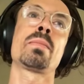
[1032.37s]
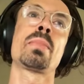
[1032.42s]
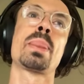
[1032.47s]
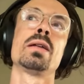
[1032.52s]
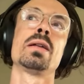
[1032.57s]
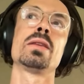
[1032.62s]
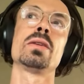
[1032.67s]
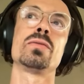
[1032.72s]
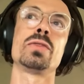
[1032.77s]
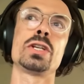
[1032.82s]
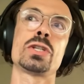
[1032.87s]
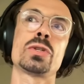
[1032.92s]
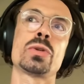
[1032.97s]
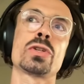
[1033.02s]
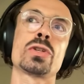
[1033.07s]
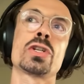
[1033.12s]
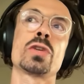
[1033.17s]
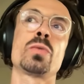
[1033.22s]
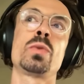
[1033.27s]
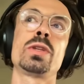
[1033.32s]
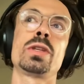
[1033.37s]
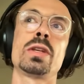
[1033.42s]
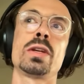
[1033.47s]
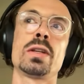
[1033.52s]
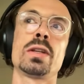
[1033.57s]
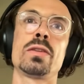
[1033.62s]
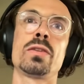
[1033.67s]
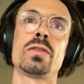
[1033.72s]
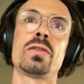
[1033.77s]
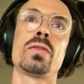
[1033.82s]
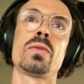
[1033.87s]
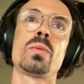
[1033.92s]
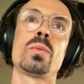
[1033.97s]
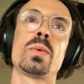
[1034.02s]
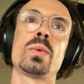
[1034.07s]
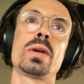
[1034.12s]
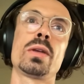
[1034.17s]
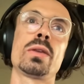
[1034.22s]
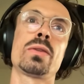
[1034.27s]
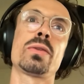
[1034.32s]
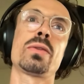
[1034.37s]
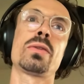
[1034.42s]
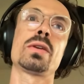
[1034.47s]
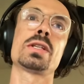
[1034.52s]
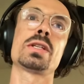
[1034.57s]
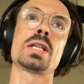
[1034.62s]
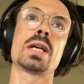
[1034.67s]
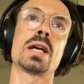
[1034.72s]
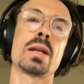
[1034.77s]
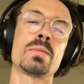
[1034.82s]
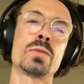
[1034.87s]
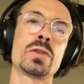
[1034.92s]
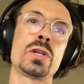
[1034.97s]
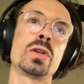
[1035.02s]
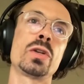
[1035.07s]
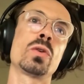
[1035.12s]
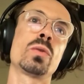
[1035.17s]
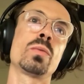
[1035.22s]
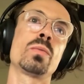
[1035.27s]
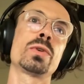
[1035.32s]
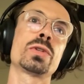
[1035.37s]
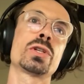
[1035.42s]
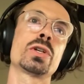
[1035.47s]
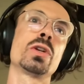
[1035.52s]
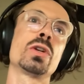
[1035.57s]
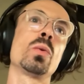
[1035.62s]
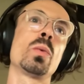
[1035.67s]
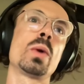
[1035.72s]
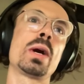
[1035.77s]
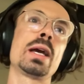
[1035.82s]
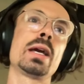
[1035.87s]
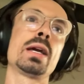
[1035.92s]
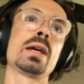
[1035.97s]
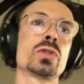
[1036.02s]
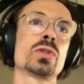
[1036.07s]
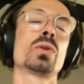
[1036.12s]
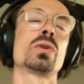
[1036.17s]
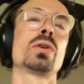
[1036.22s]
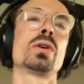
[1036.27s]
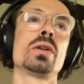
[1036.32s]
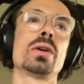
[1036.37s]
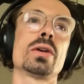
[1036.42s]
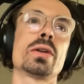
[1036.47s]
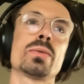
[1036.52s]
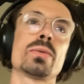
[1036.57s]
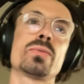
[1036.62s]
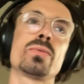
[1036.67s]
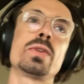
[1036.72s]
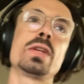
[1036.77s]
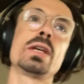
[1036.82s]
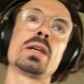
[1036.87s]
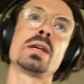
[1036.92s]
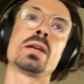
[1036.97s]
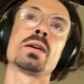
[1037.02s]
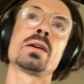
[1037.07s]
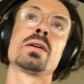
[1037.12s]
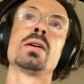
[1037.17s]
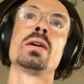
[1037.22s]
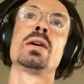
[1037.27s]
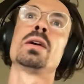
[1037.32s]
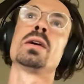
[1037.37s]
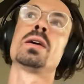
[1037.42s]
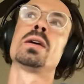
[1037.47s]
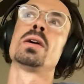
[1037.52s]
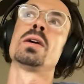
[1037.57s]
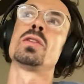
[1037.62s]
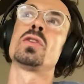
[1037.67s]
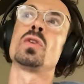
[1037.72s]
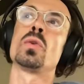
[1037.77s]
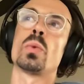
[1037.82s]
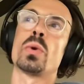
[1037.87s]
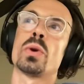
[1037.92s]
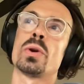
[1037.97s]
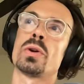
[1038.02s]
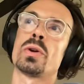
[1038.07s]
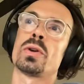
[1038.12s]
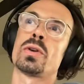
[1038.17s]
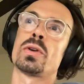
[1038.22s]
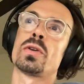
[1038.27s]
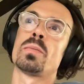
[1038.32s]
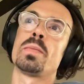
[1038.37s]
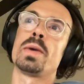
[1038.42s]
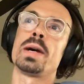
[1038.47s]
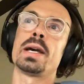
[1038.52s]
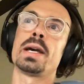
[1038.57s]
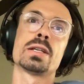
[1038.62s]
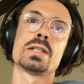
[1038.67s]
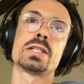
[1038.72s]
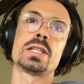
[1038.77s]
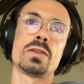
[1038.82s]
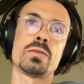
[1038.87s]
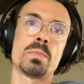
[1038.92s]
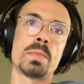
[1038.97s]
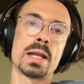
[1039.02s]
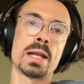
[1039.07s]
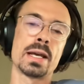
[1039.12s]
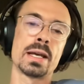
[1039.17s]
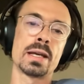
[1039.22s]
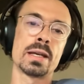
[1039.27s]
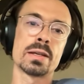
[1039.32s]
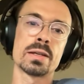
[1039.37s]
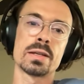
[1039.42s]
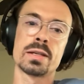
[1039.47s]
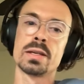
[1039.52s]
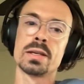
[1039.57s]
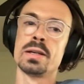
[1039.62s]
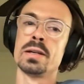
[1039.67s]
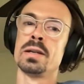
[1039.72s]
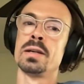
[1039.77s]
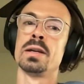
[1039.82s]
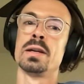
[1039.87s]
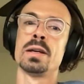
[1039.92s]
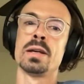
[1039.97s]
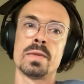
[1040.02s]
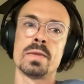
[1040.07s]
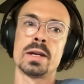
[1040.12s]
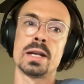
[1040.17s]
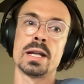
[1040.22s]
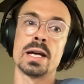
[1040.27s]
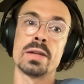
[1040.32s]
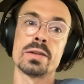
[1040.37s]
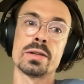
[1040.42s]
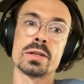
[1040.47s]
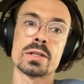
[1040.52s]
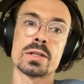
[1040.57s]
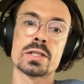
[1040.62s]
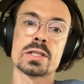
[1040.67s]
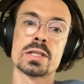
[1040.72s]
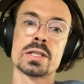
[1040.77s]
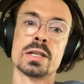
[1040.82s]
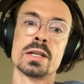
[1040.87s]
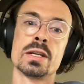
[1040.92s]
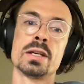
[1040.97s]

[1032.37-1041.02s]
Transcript: the research that we did with Startup Genome, which in a way took a lot of the work by Steve Blank and others